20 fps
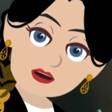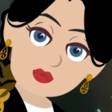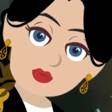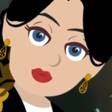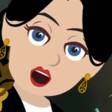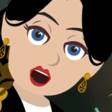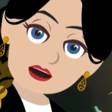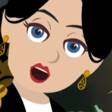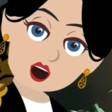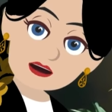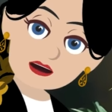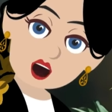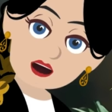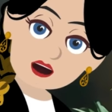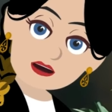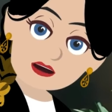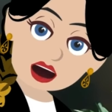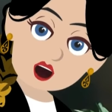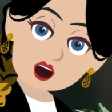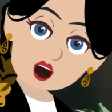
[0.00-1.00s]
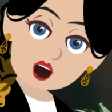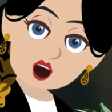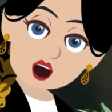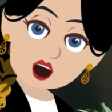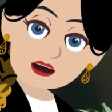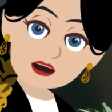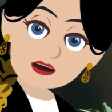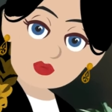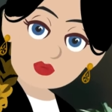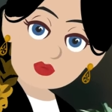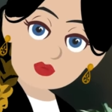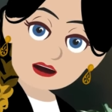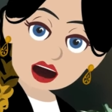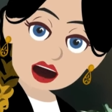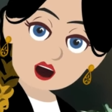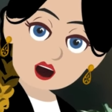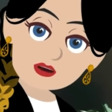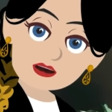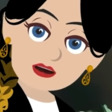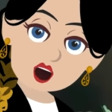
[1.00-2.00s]
But it does not matter
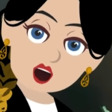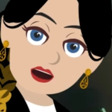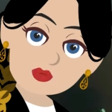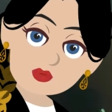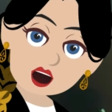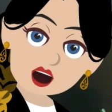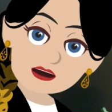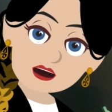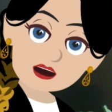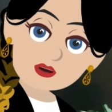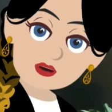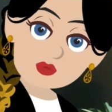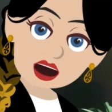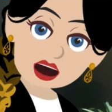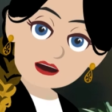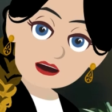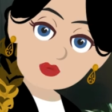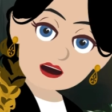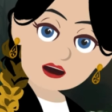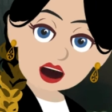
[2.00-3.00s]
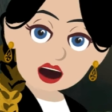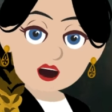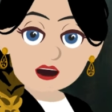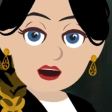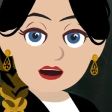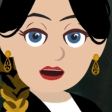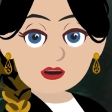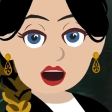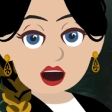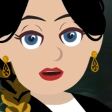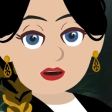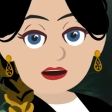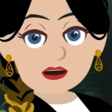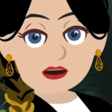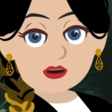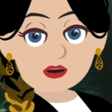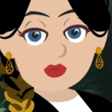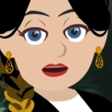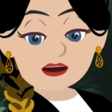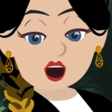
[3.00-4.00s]
what happened that's got you out of the
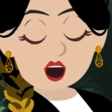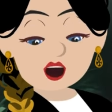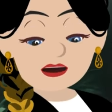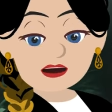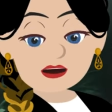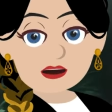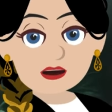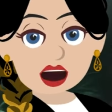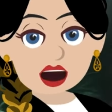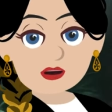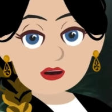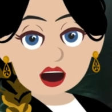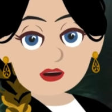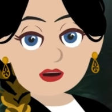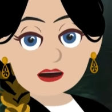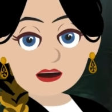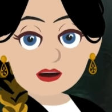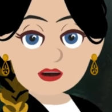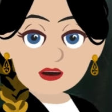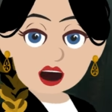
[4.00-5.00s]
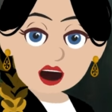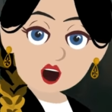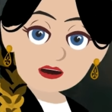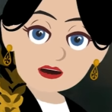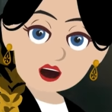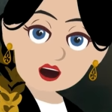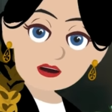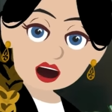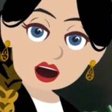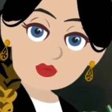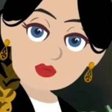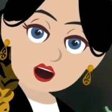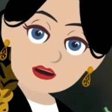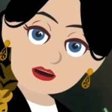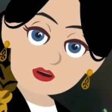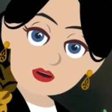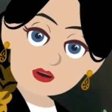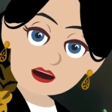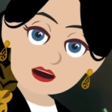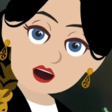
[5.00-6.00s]
vortex. Out of the vortex is out of the
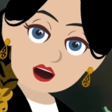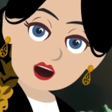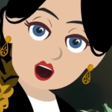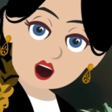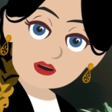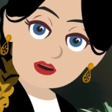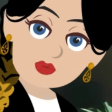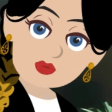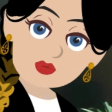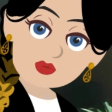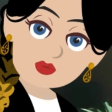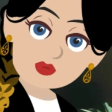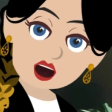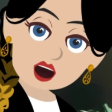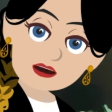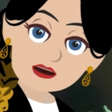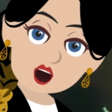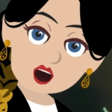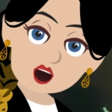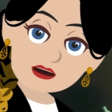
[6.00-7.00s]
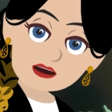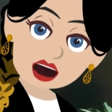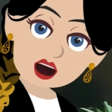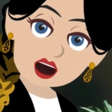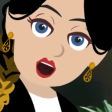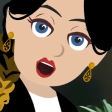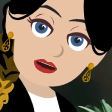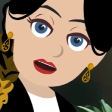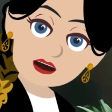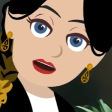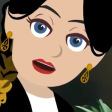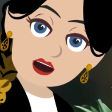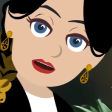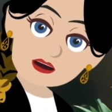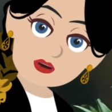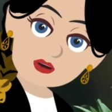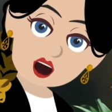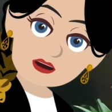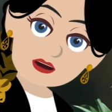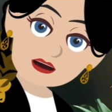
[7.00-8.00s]
vortex, period. It doesn't matter if it was a
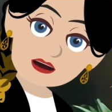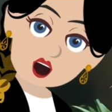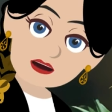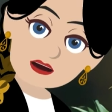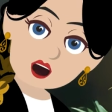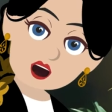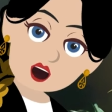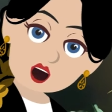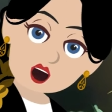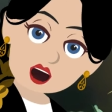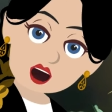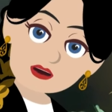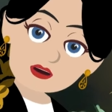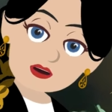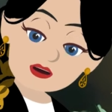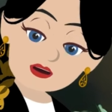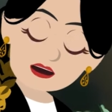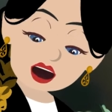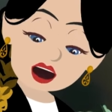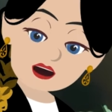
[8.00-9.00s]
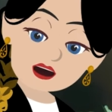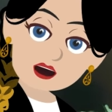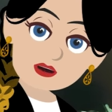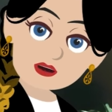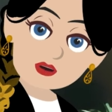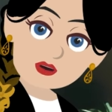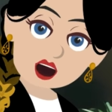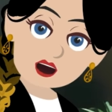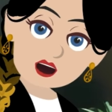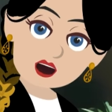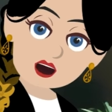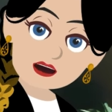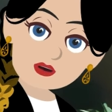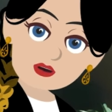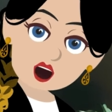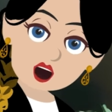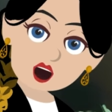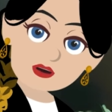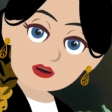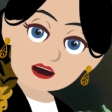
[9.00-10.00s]
big reason, like someone killing
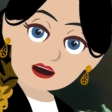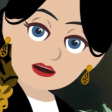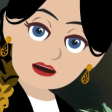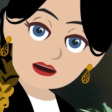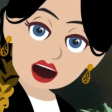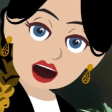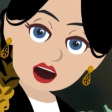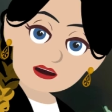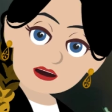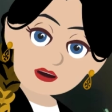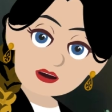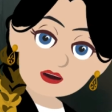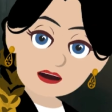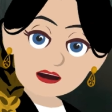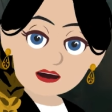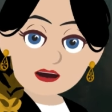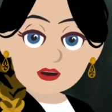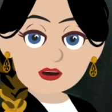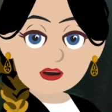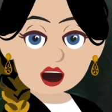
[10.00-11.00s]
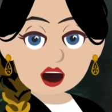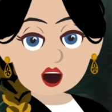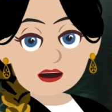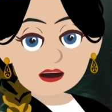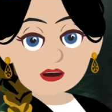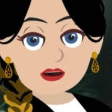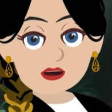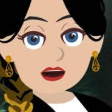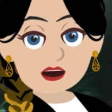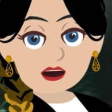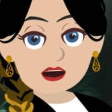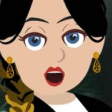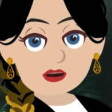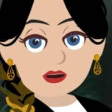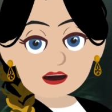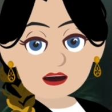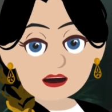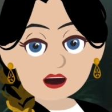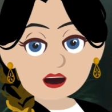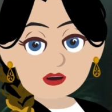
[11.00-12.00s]
themselves that you love or somebody trying to, or
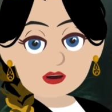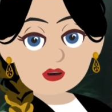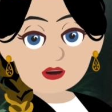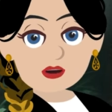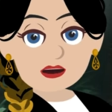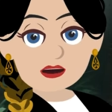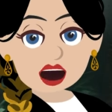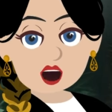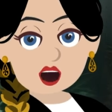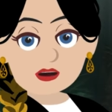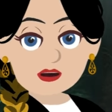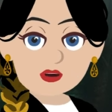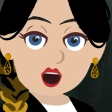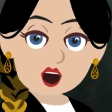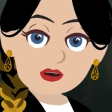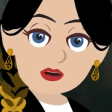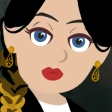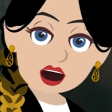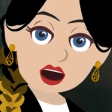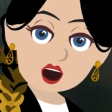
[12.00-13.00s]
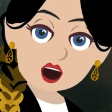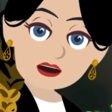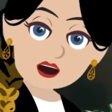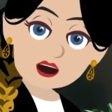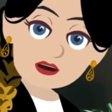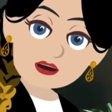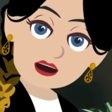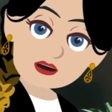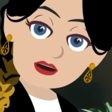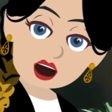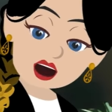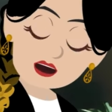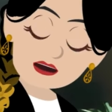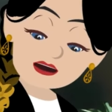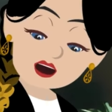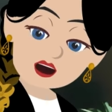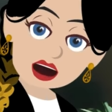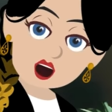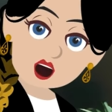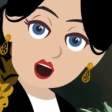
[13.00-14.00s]
being raped or plundered. It
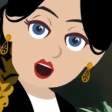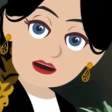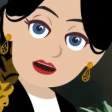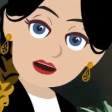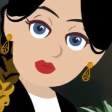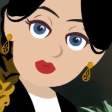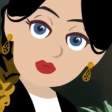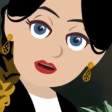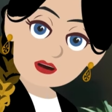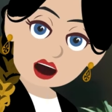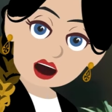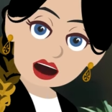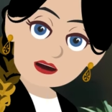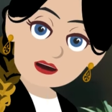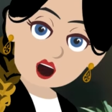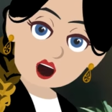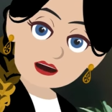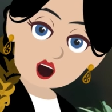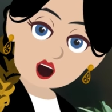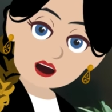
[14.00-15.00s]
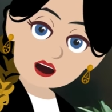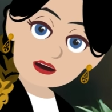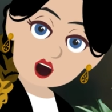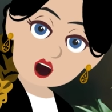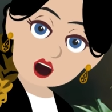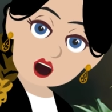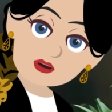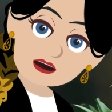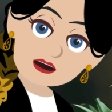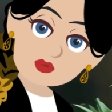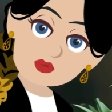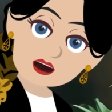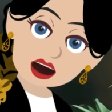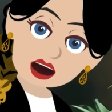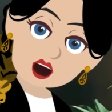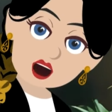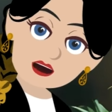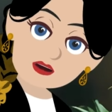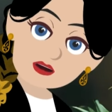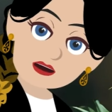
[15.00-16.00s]
doesn't matter what the reason is that you're
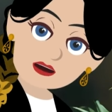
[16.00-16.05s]
out of the